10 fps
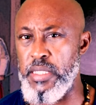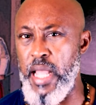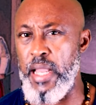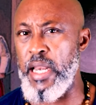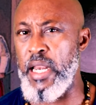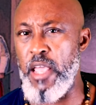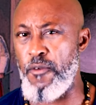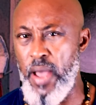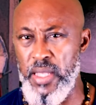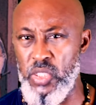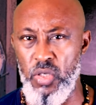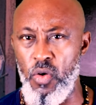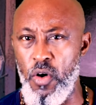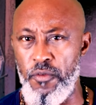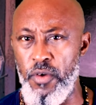that life has to
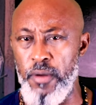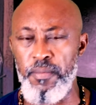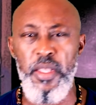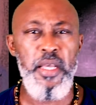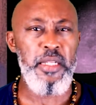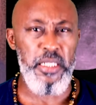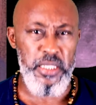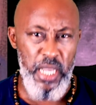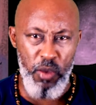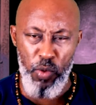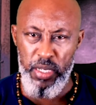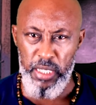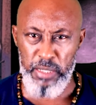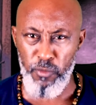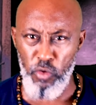offer, the time when
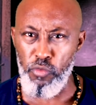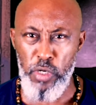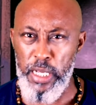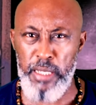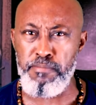the